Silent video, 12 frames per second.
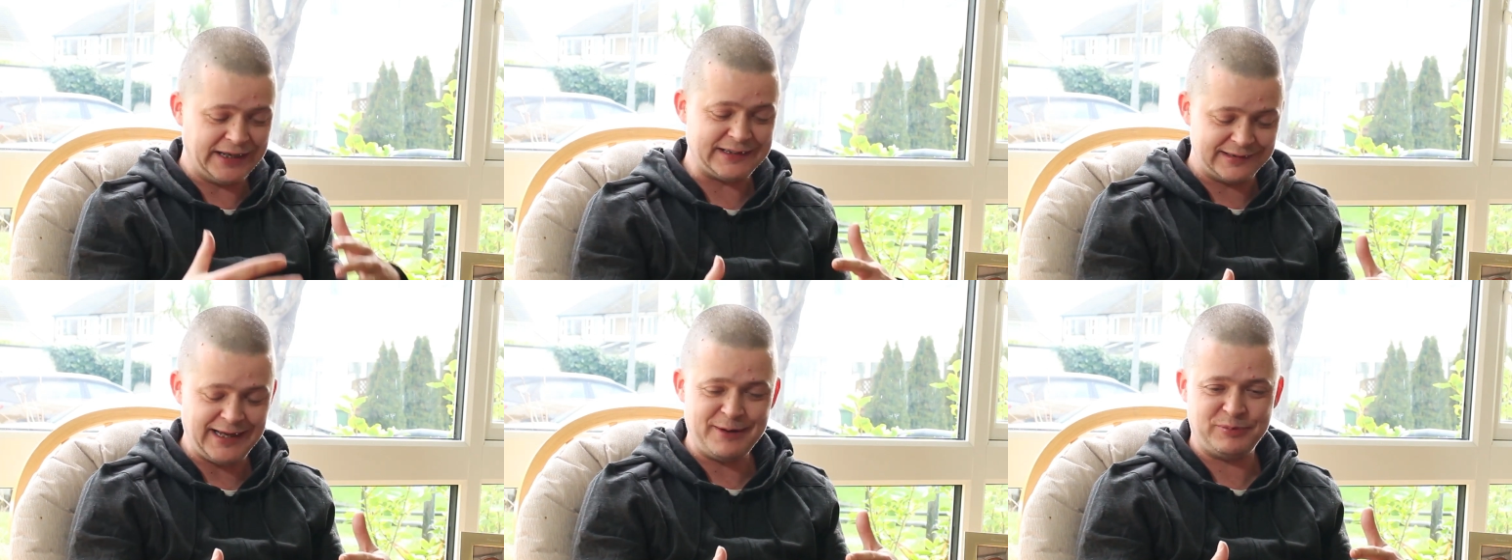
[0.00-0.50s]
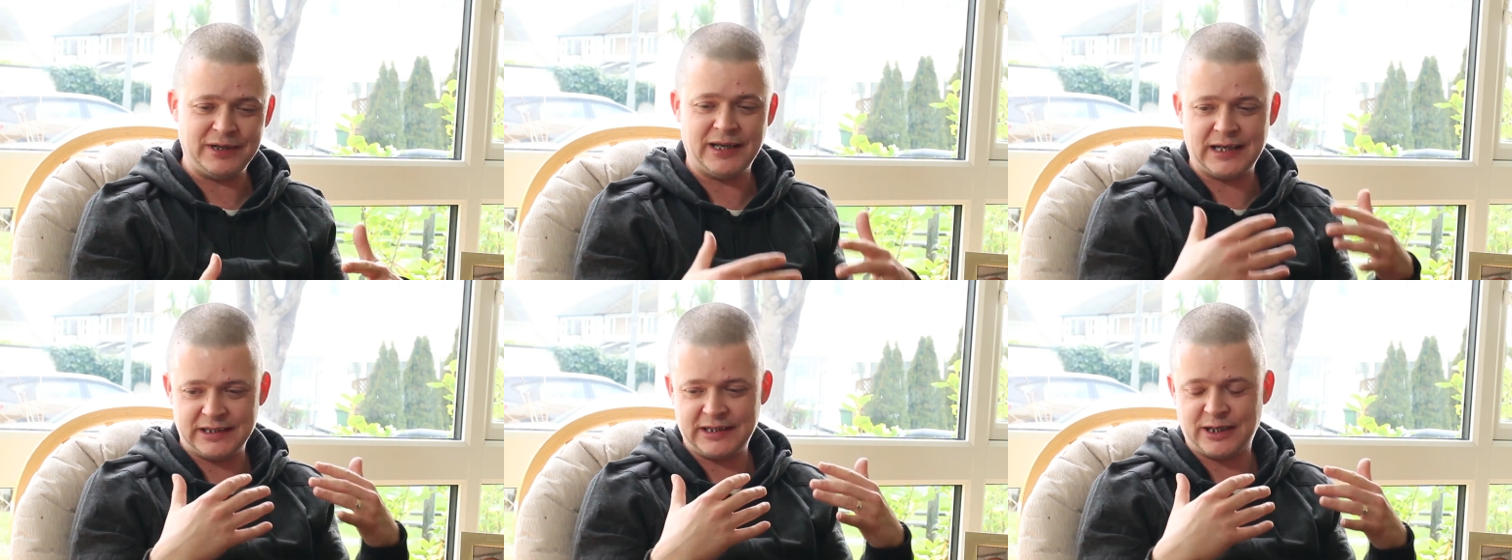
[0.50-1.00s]
you accept
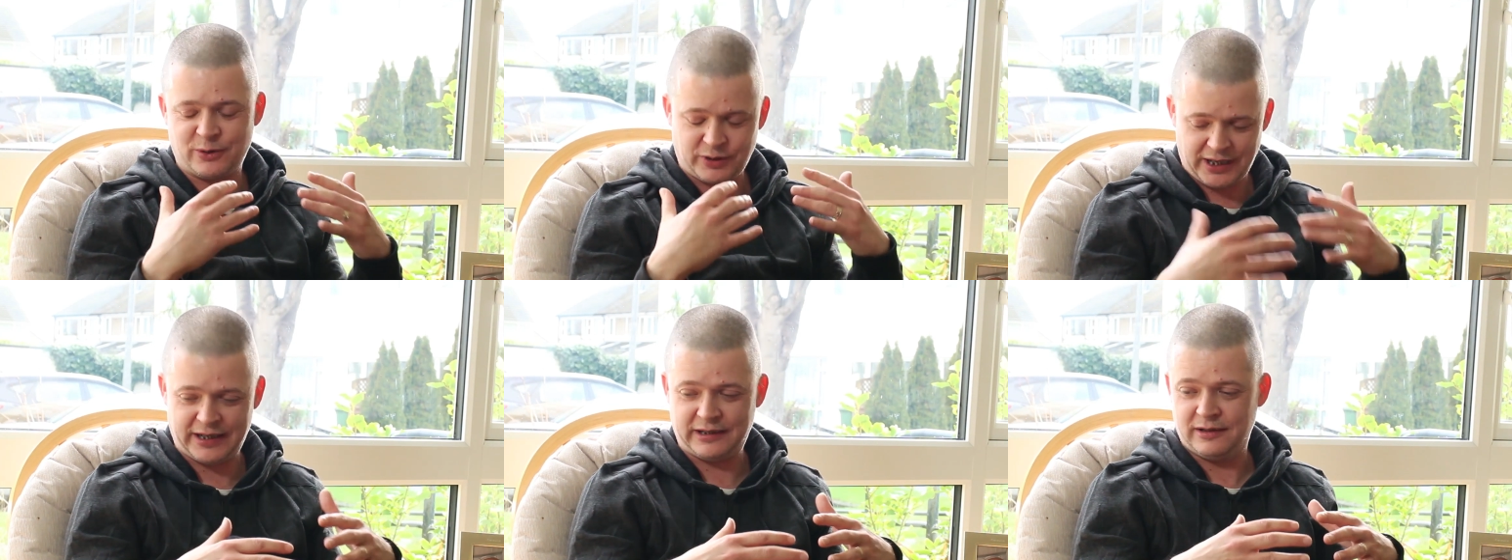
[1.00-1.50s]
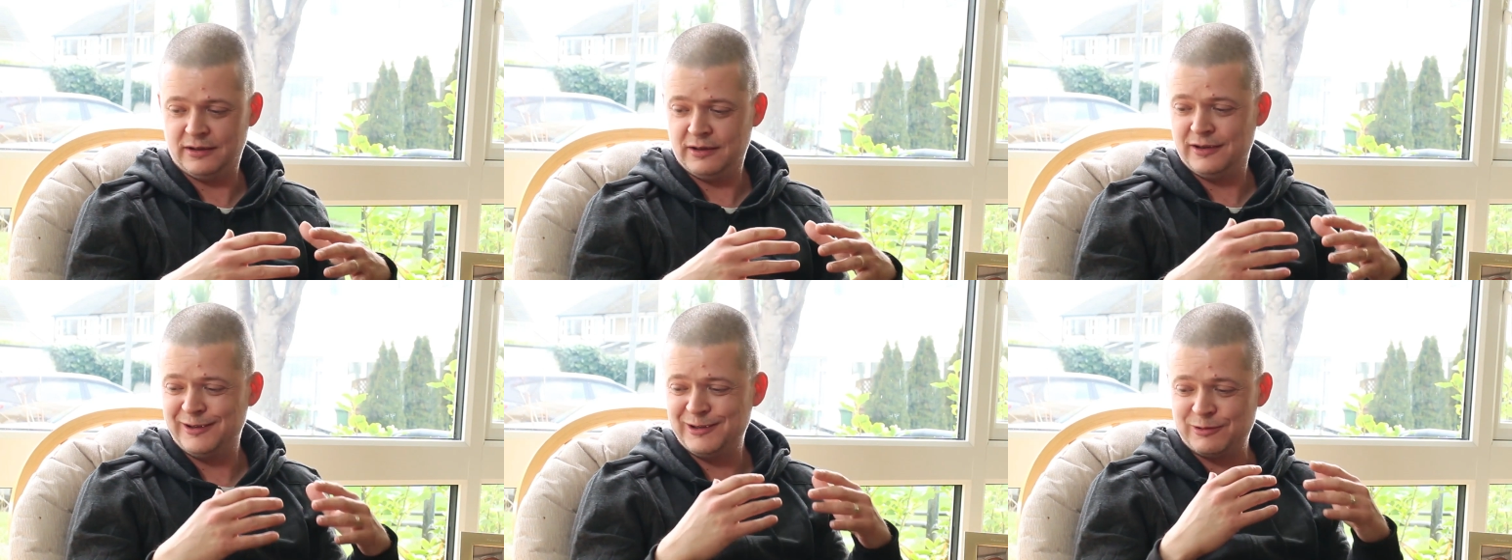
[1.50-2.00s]
it, and then you go okay,
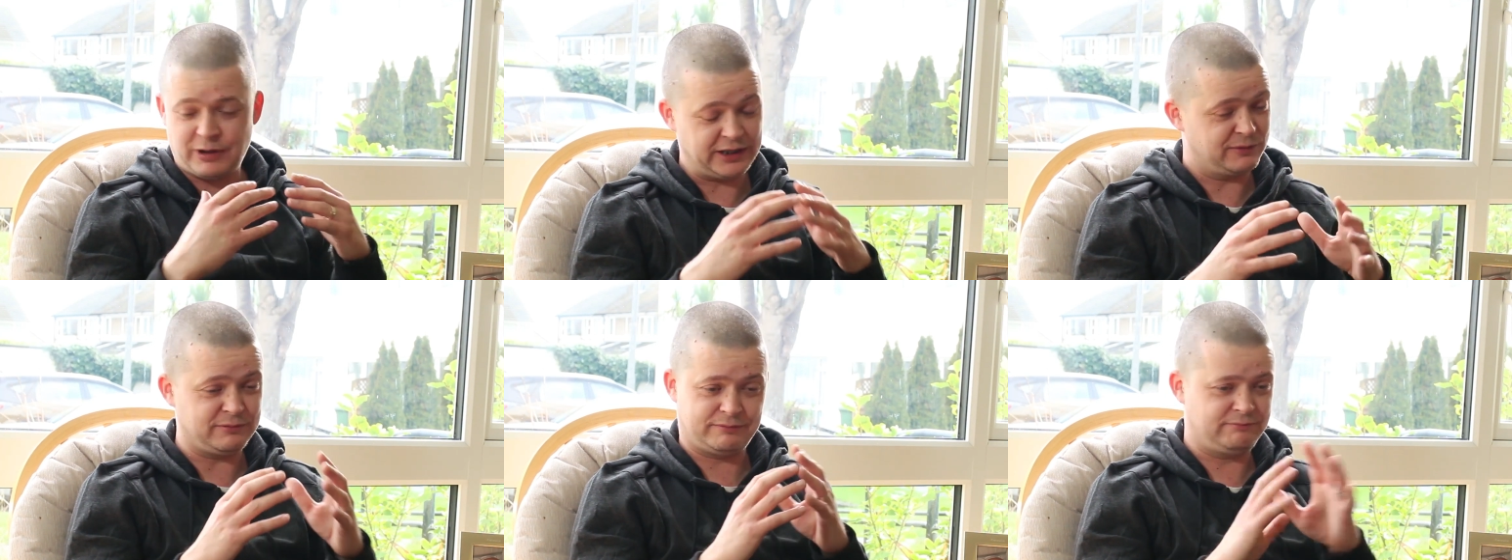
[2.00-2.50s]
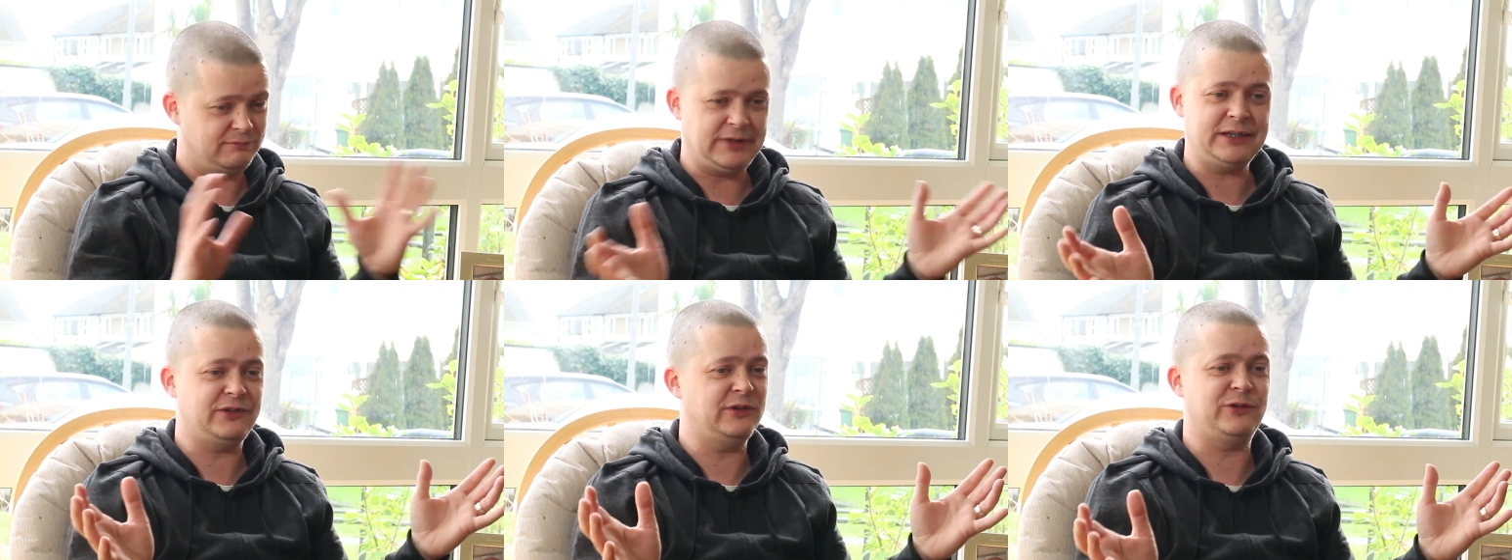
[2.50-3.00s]
right,
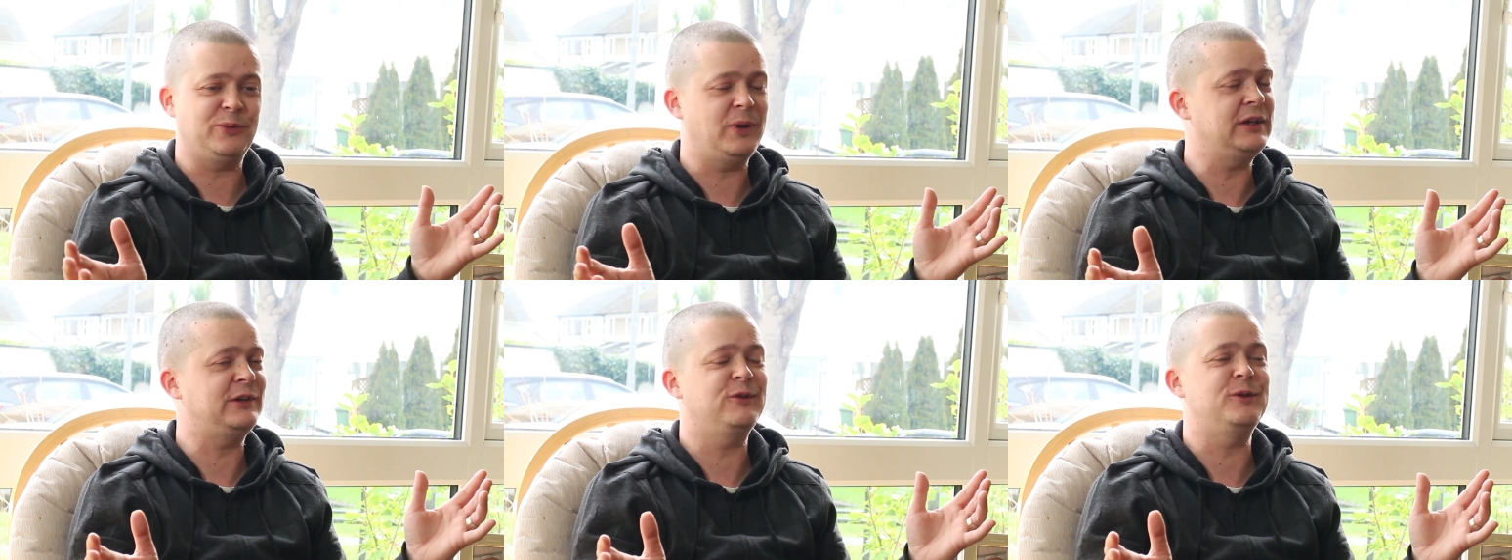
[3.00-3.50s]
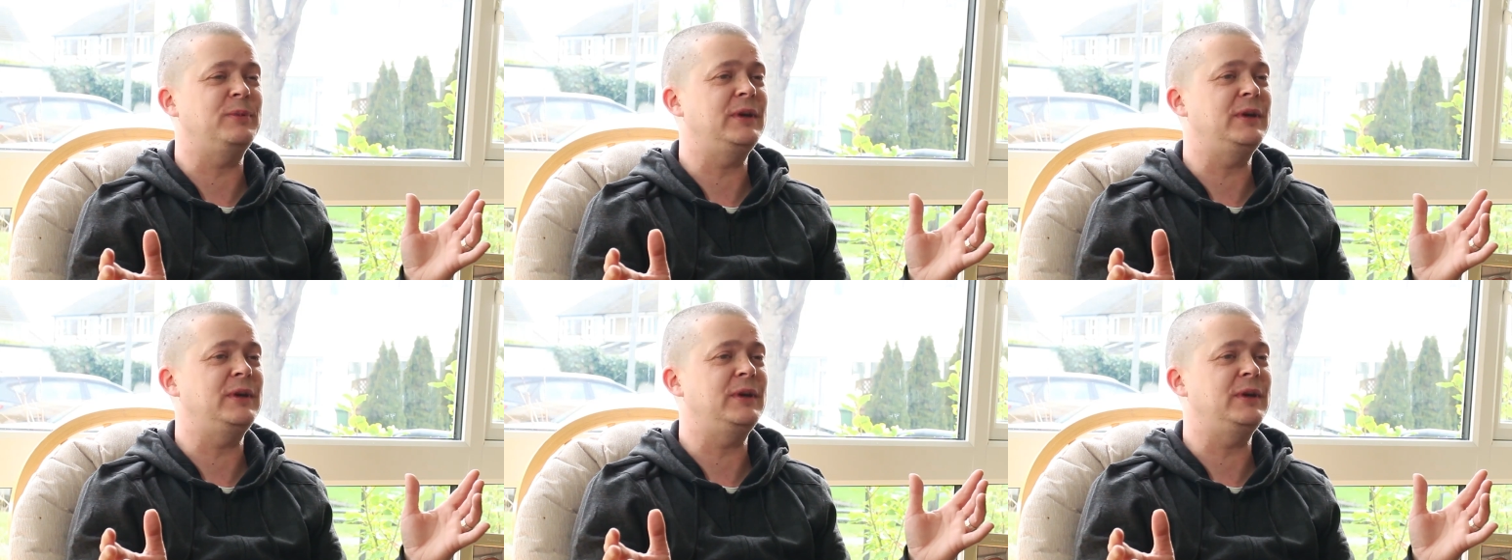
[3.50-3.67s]
that's just the way it's going